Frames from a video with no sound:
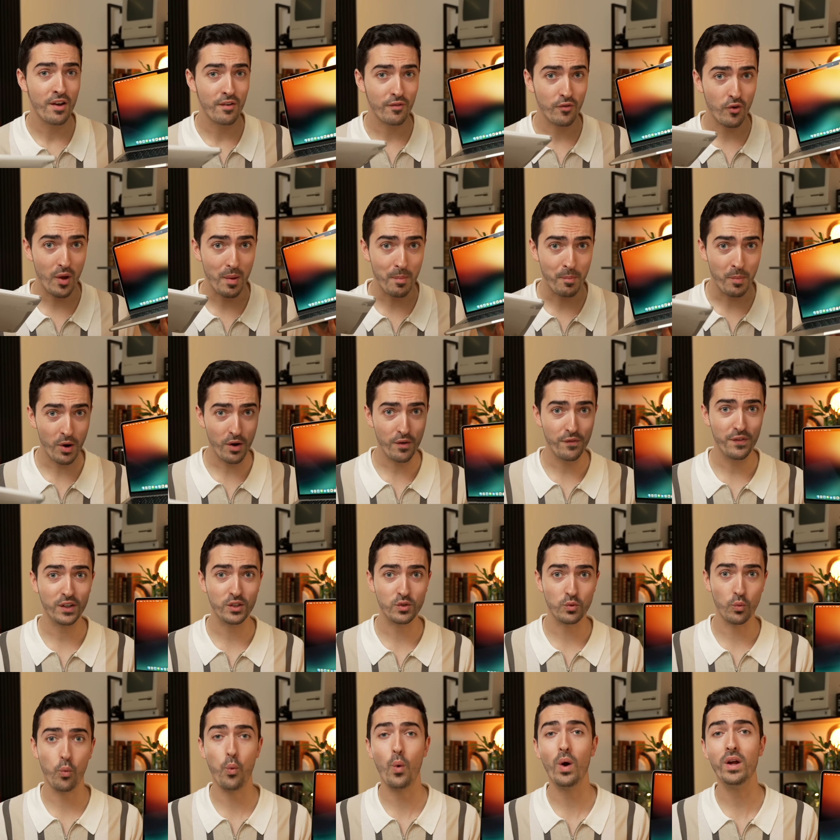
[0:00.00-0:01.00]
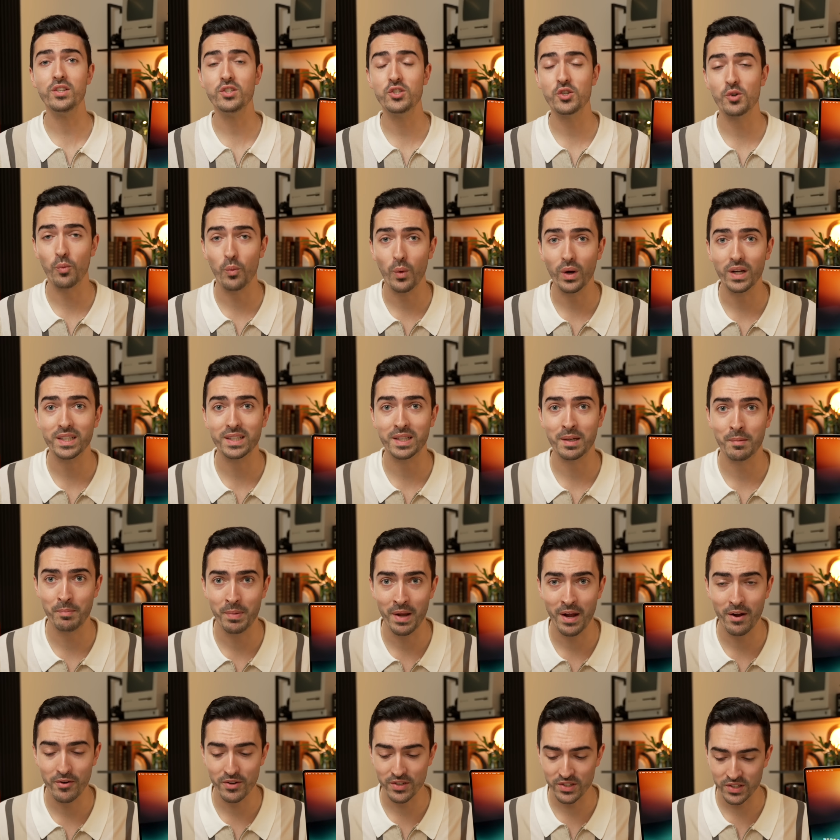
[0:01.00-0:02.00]
for a perfect one-to-one -one
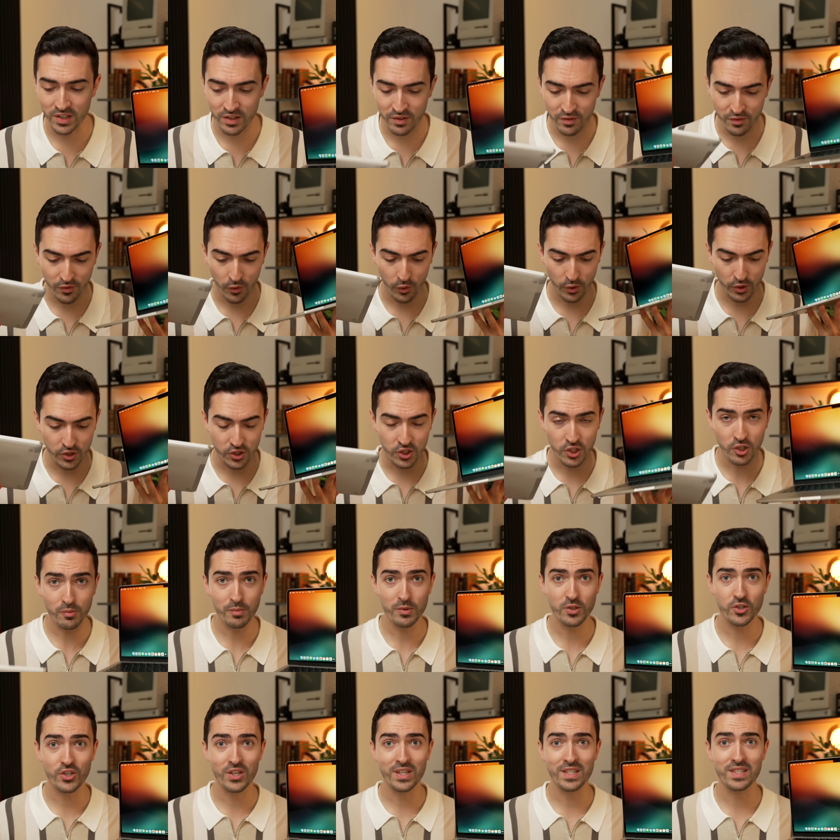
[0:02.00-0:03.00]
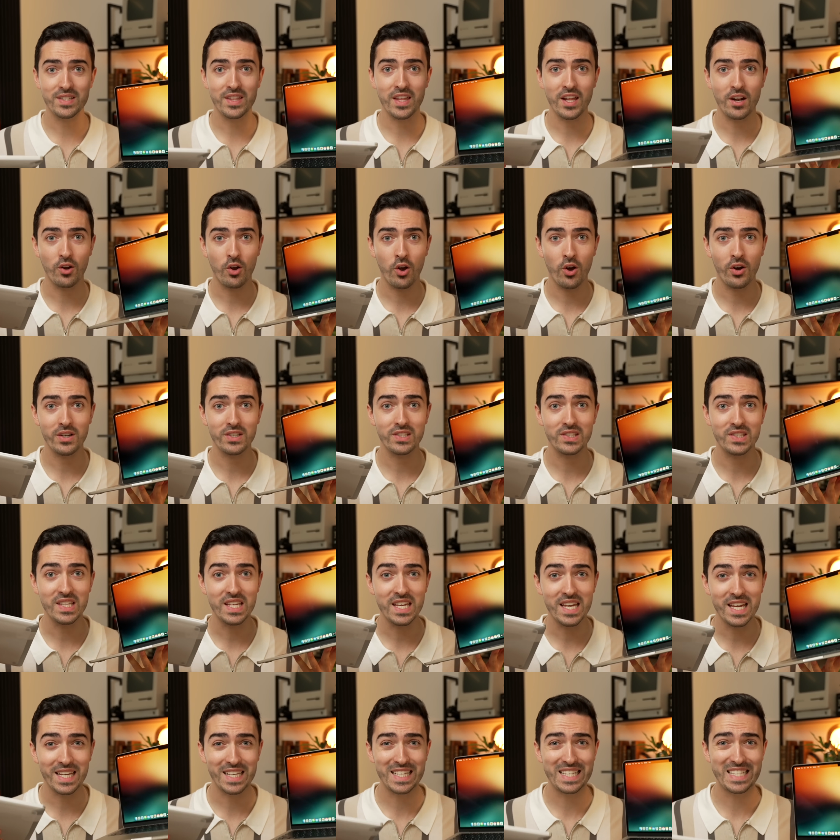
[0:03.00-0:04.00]
comparison for two machines that cost
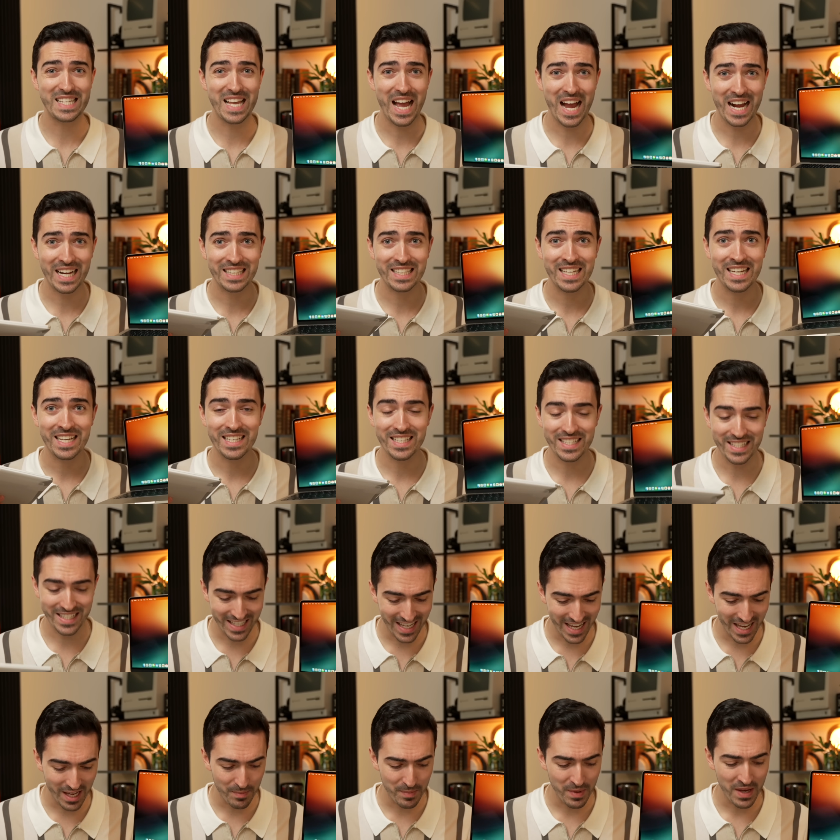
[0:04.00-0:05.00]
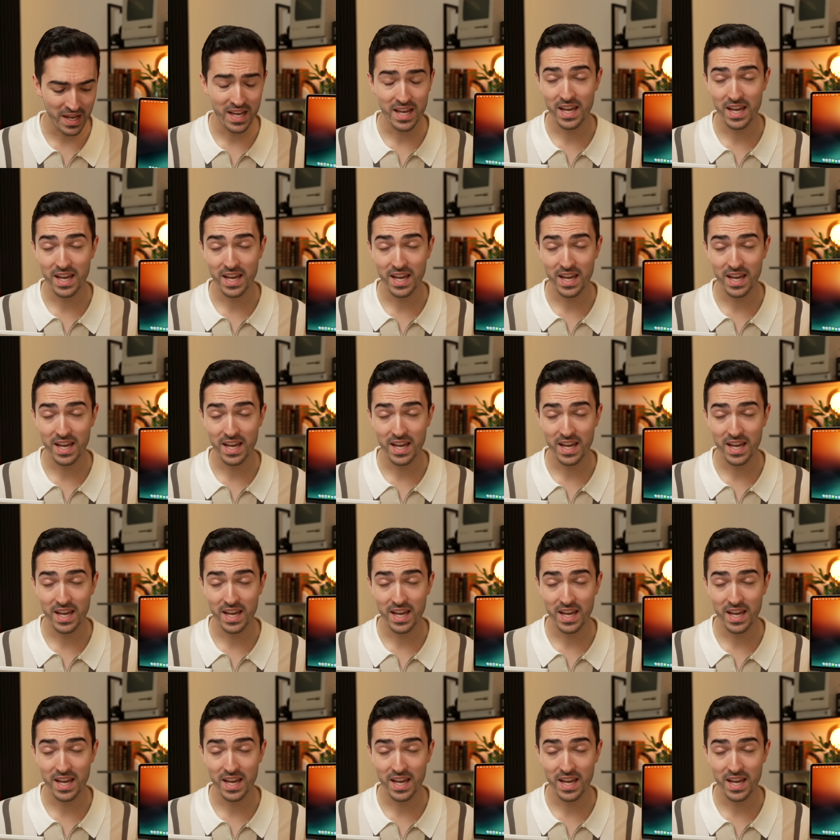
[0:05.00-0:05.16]
the exact same,